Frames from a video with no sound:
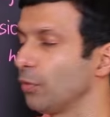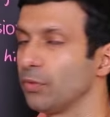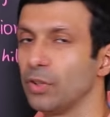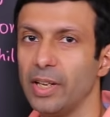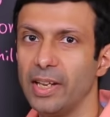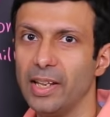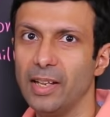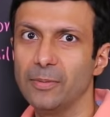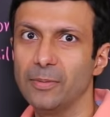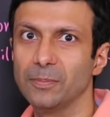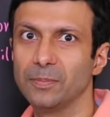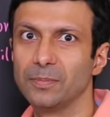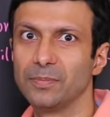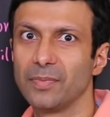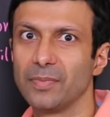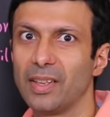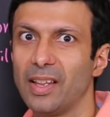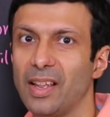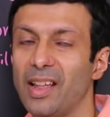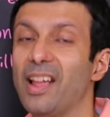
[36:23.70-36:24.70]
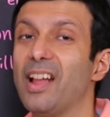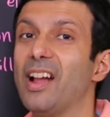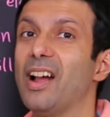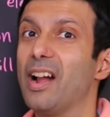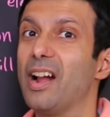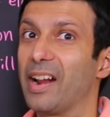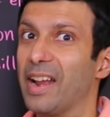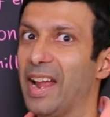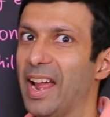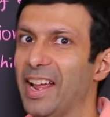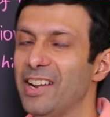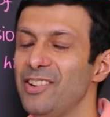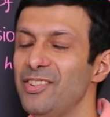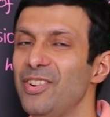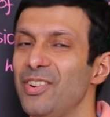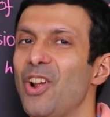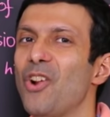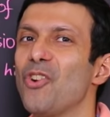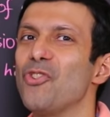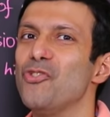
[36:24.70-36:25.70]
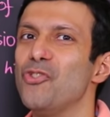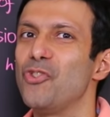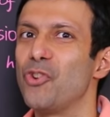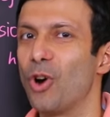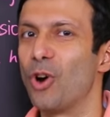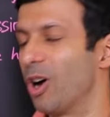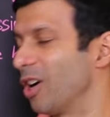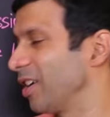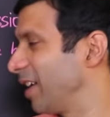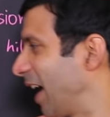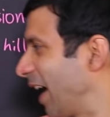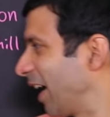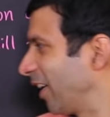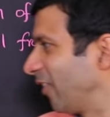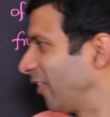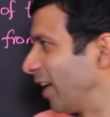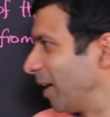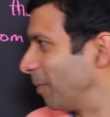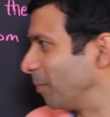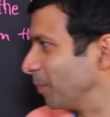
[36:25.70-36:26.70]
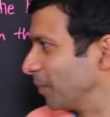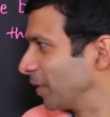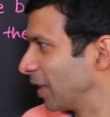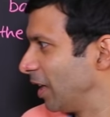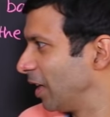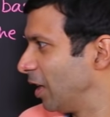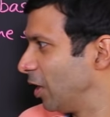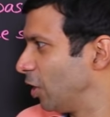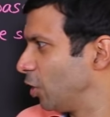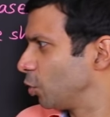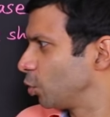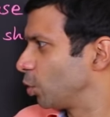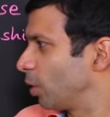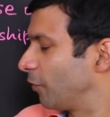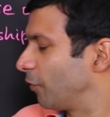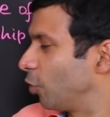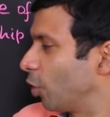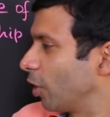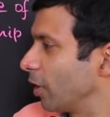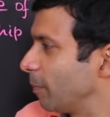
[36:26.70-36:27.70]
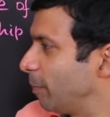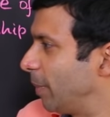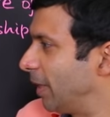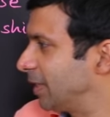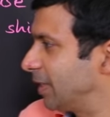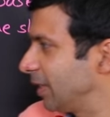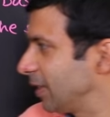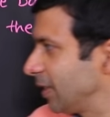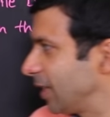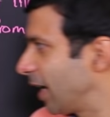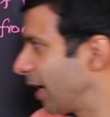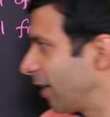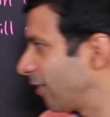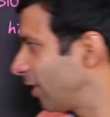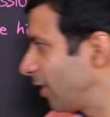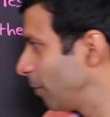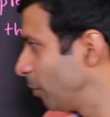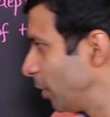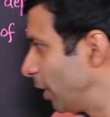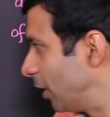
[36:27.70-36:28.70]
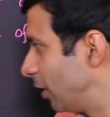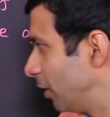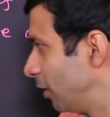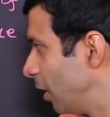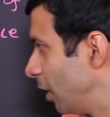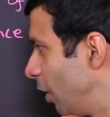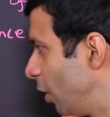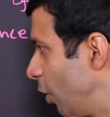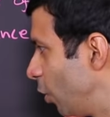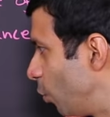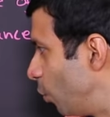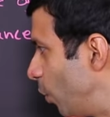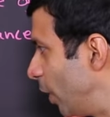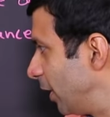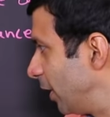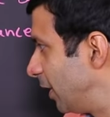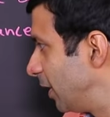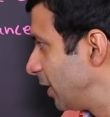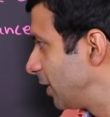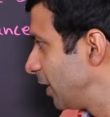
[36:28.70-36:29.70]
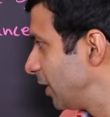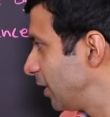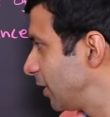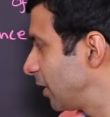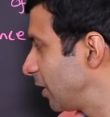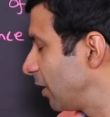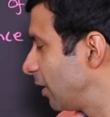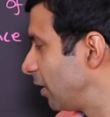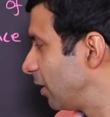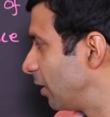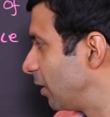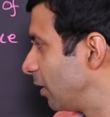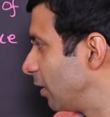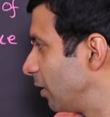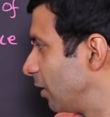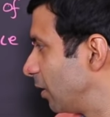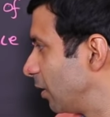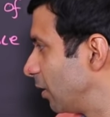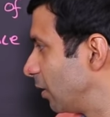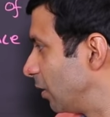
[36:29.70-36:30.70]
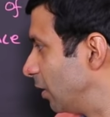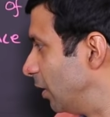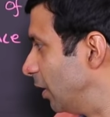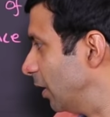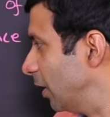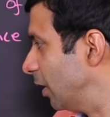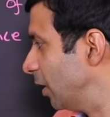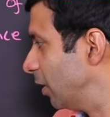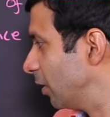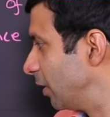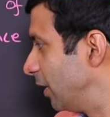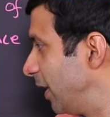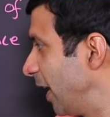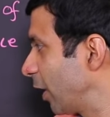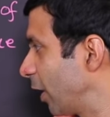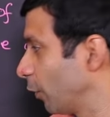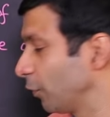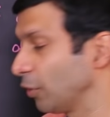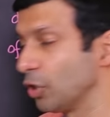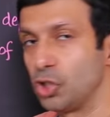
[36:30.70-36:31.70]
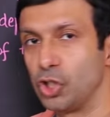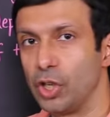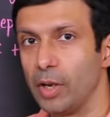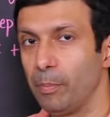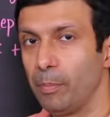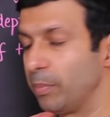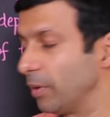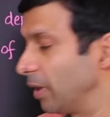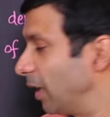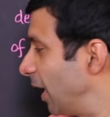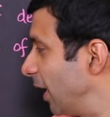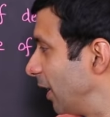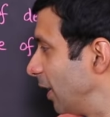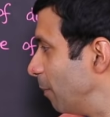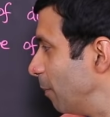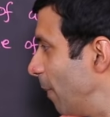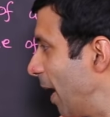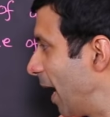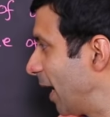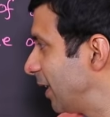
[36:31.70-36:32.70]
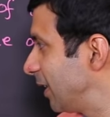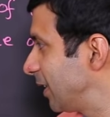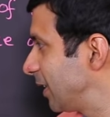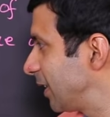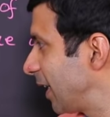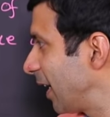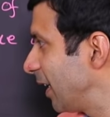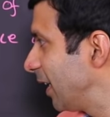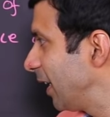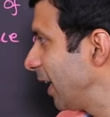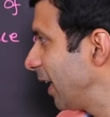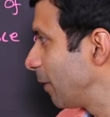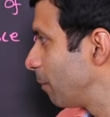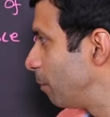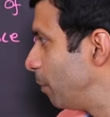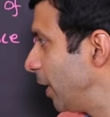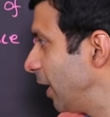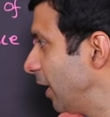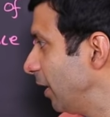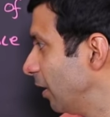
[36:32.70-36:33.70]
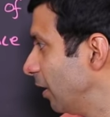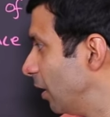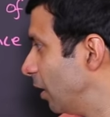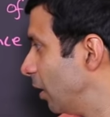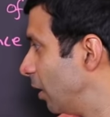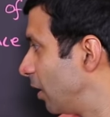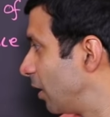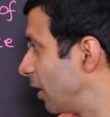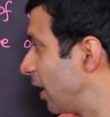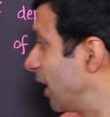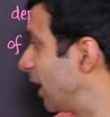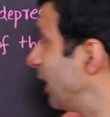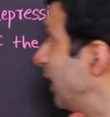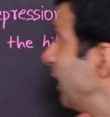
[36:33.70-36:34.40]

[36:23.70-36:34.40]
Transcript: of the hill. Again, draw a diagram. So I've drawn a basic diagram here where this is the deck of the ship and the man is standing at B and